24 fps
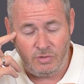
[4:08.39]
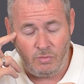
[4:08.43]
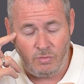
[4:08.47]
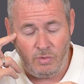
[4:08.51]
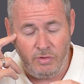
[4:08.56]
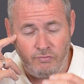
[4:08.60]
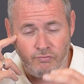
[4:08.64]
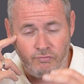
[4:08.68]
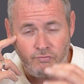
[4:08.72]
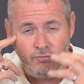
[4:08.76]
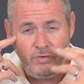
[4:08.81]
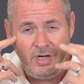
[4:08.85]
and we
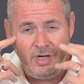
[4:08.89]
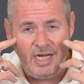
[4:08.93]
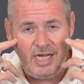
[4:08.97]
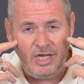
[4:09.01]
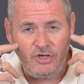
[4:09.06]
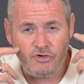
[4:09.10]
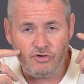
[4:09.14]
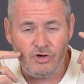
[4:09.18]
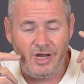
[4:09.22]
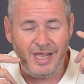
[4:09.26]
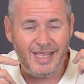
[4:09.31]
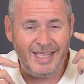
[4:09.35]
really
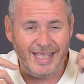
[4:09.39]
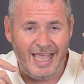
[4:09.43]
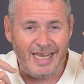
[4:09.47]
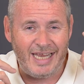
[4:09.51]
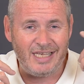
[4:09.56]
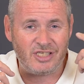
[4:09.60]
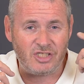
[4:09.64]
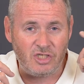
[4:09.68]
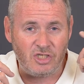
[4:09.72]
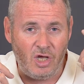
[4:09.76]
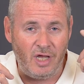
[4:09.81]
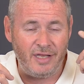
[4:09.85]
try and get
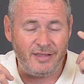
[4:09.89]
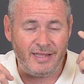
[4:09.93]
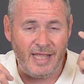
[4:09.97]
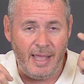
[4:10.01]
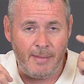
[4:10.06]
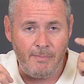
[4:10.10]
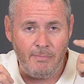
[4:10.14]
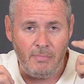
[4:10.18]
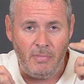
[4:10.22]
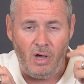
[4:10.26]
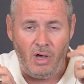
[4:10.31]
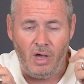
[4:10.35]
inside their
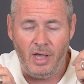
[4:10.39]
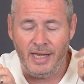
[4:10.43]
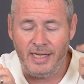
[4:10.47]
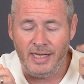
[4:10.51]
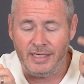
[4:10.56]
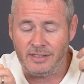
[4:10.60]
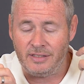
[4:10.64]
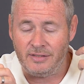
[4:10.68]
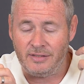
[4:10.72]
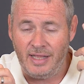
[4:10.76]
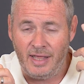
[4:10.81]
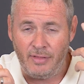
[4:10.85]

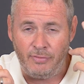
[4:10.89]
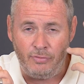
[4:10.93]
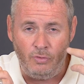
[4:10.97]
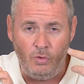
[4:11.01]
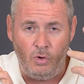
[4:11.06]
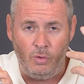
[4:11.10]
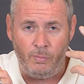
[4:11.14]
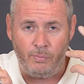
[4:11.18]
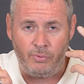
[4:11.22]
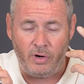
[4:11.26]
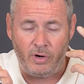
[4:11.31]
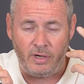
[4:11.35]
mind and their
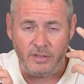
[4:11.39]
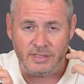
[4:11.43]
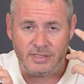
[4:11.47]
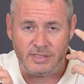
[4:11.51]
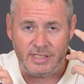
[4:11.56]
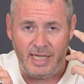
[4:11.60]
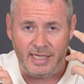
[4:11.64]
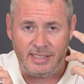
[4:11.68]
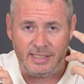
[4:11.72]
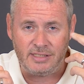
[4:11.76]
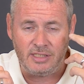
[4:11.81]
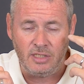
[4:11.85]
thought
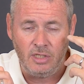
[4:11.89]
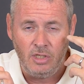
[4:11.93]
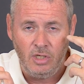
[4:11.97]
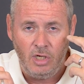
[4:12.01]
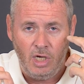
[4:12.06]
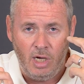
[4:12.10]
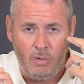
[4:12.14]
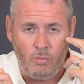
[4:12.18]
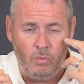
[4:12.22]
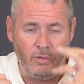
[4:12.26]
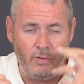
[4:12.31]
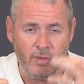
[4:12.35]
process
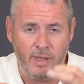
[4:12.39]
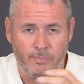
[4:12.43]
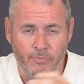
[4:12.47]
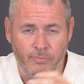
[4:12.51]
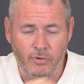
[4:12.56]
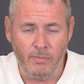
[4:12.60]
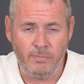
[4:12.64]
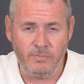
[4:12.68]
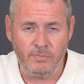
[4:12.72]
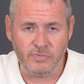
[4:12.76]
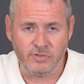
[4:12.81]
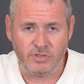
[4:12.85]
and what their
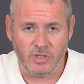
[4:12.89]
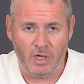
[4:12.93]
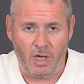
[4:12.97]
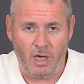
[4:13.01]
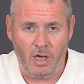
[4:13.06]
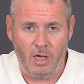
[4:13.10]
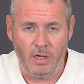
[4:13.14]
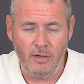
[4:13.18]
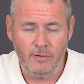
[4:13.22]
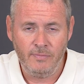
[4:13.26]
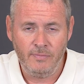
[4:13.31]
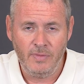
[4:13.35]
problems
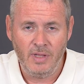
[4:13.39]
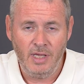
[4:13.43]
are,